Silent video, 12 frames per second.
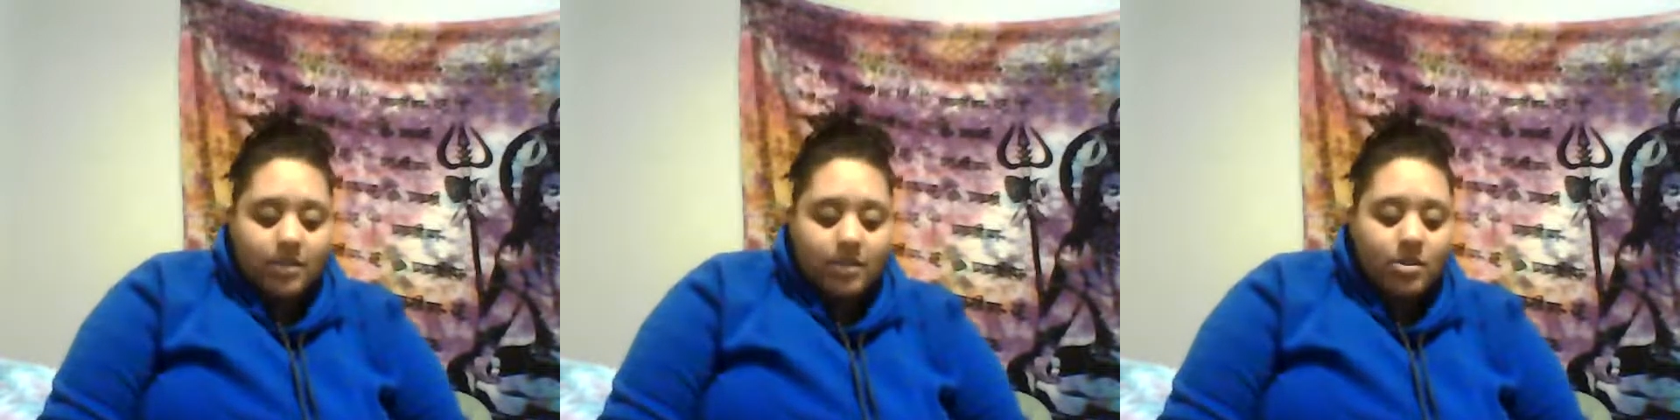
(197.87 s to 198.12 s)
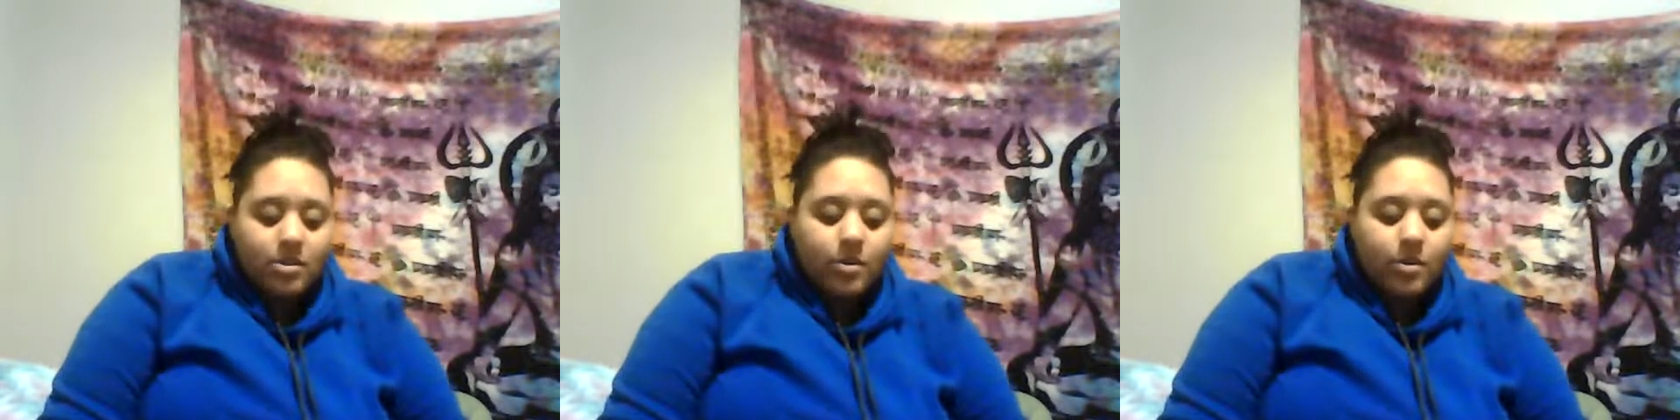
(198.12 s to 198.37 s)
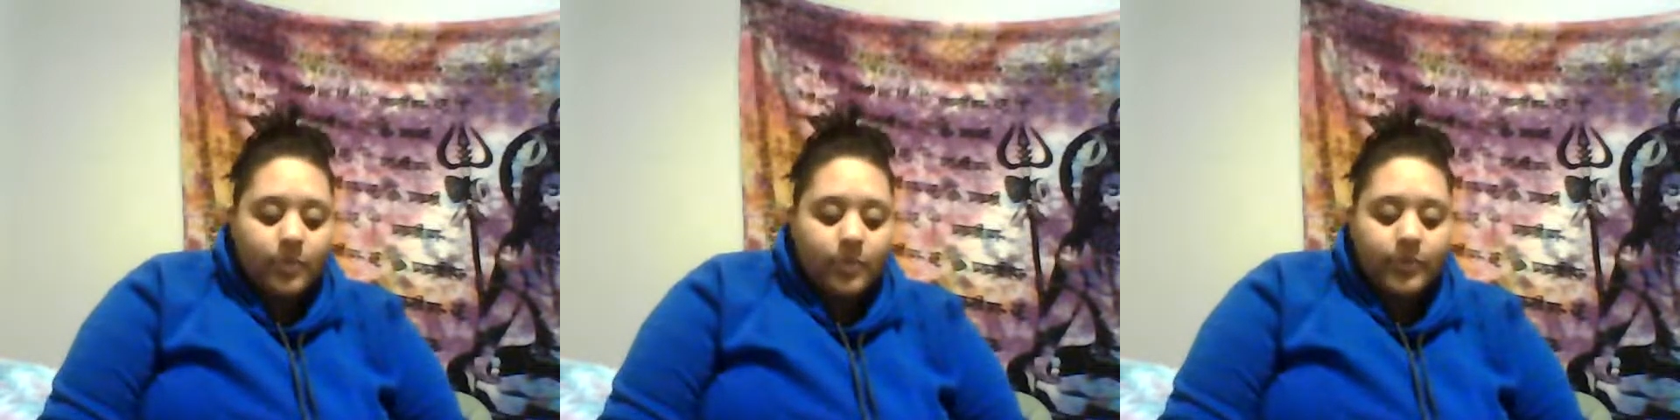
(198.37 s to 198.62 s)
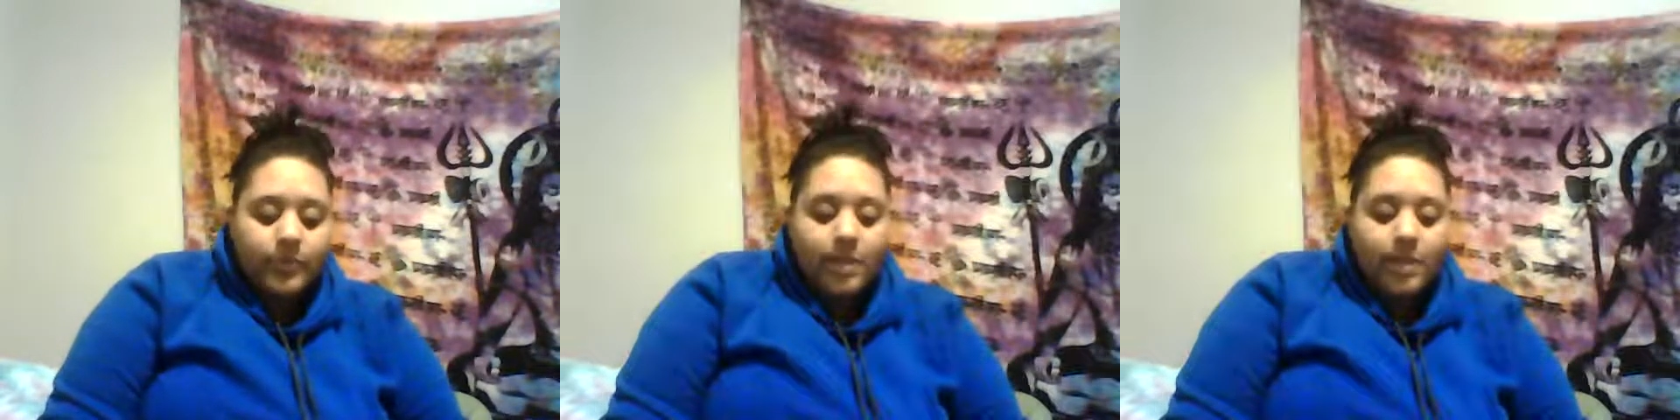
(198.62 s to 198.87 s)
So
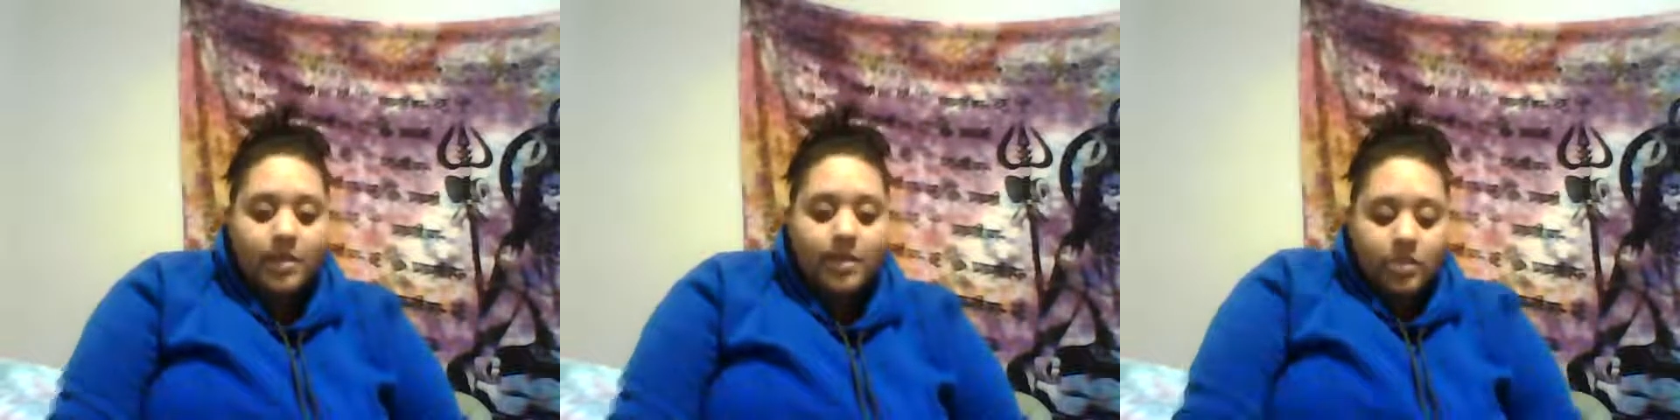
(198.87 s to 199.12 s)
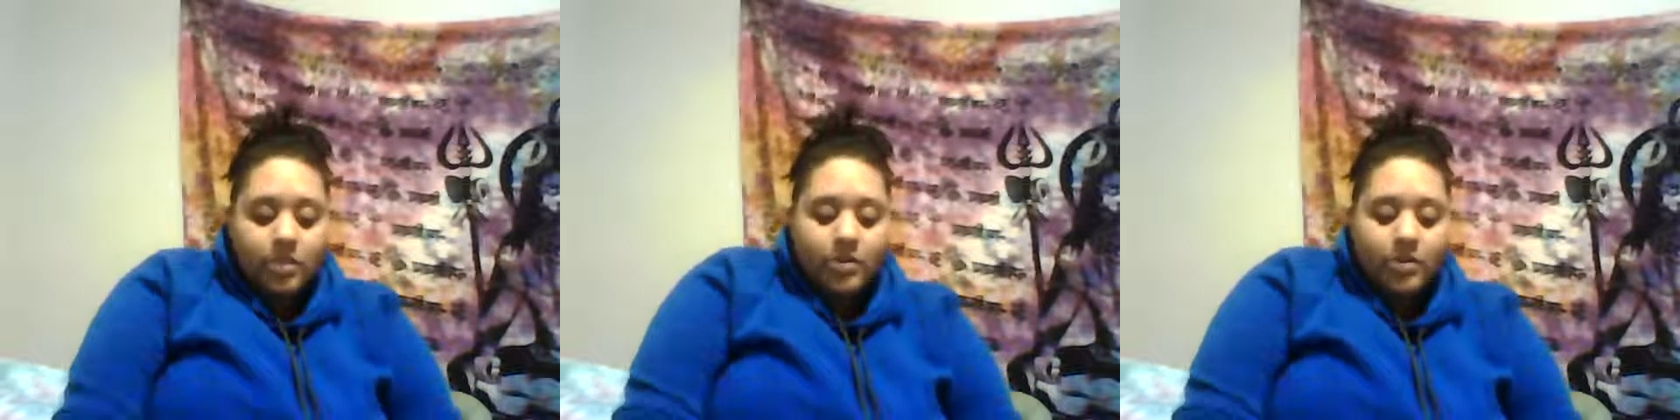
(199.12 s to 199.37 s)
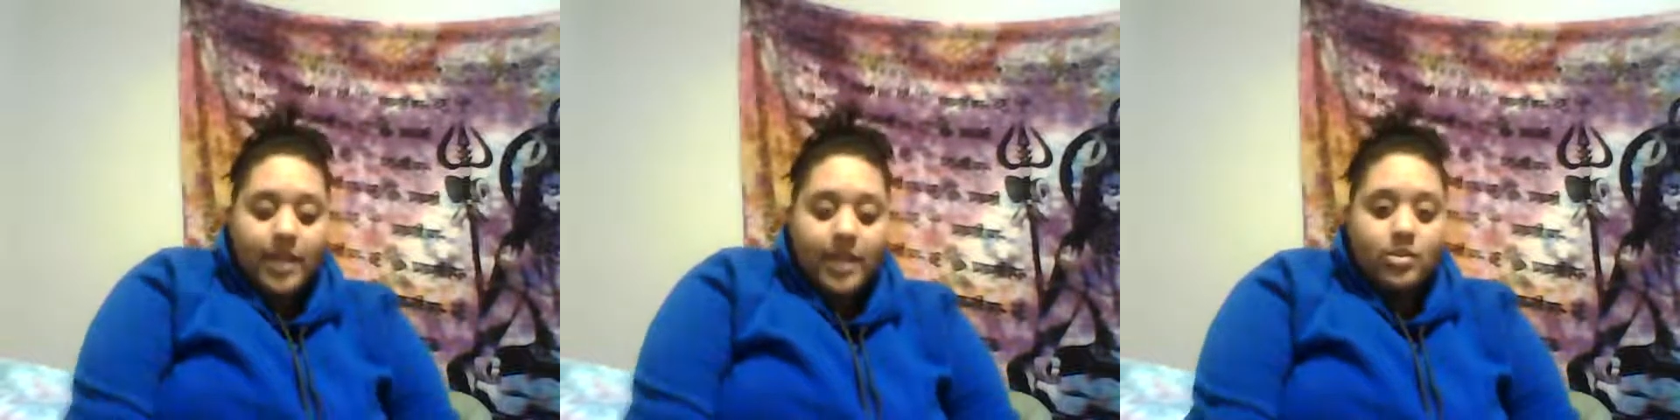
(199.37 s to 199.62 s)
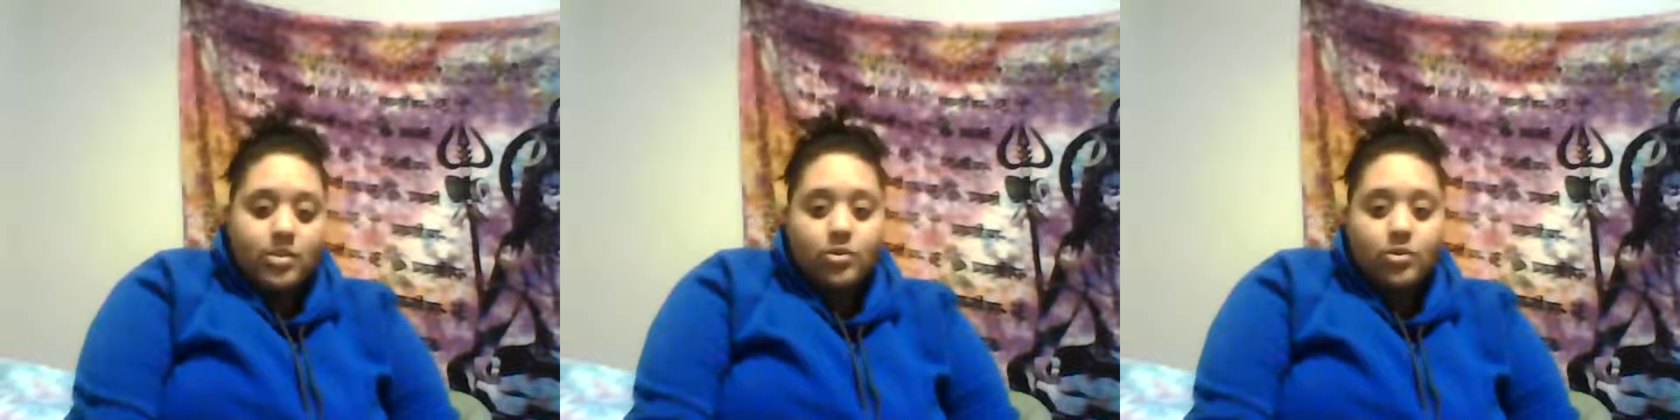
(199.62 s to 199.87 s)
I'm gonna try
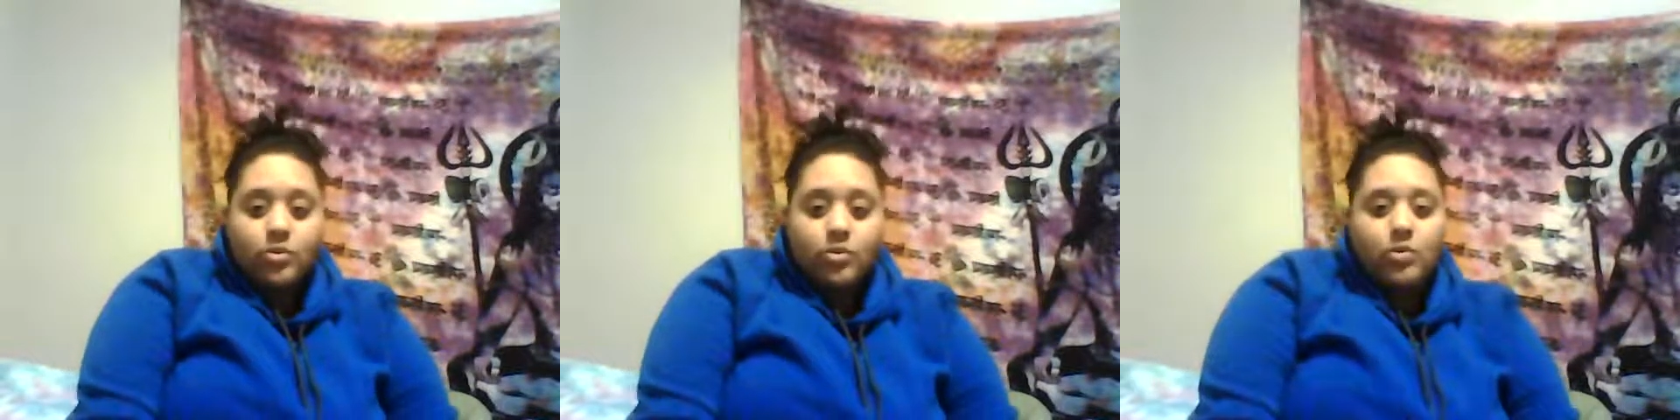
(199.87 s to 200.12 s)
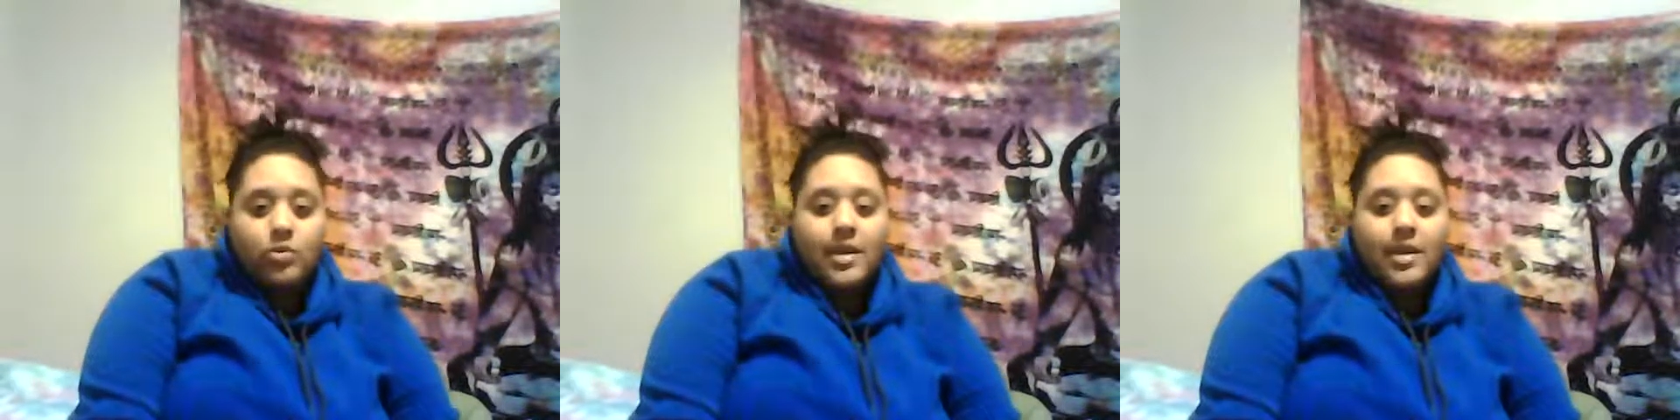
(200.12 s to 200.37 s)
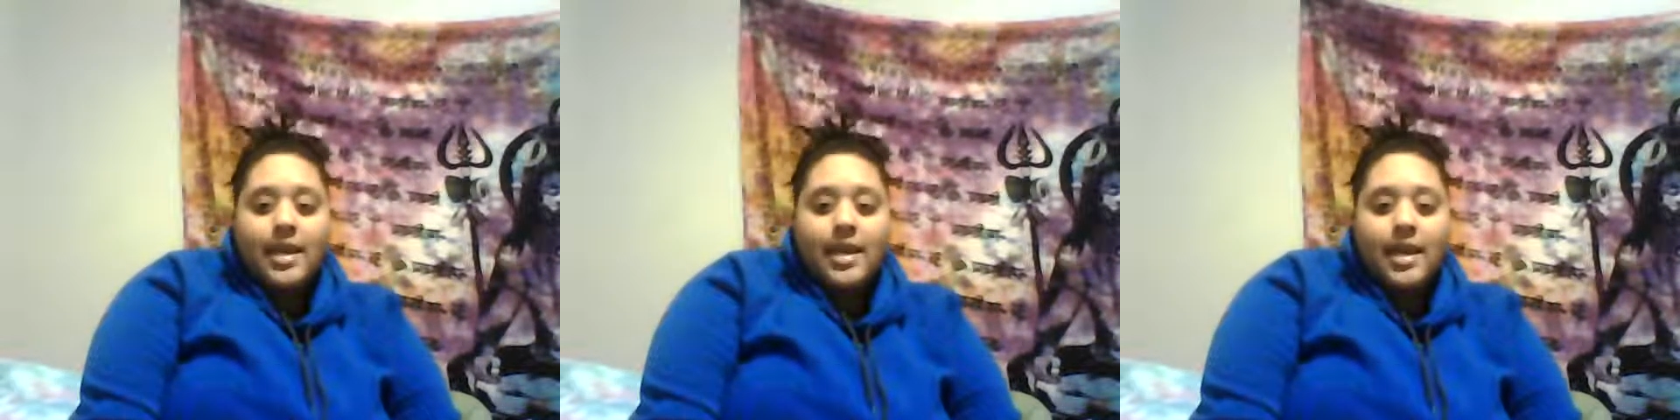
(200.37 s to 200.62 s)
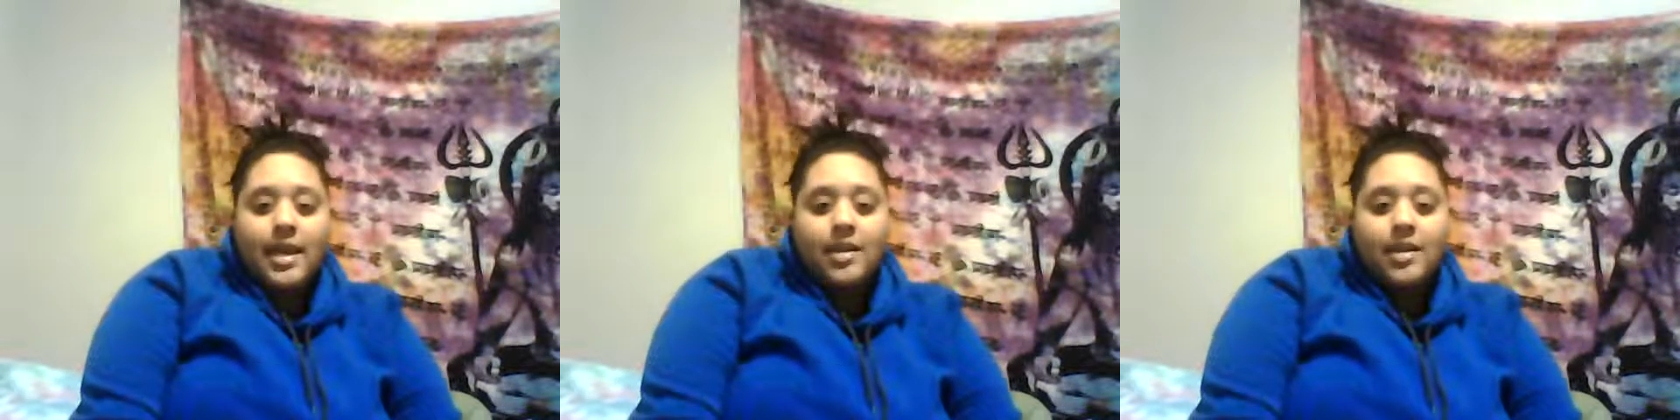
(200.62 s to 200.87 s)
to do what I
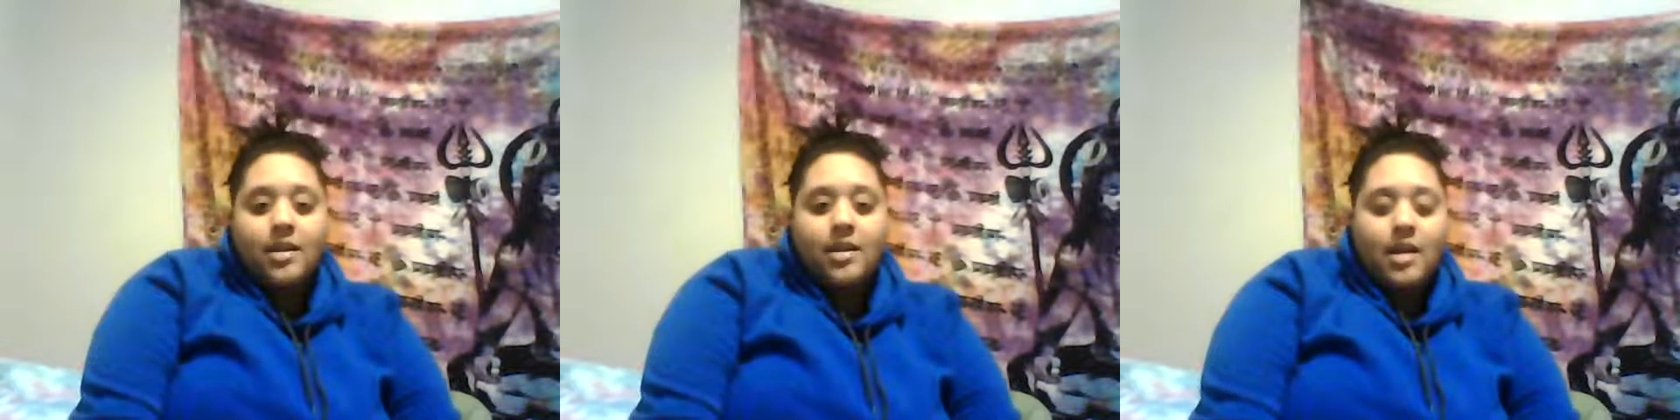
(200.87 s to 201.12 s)
can,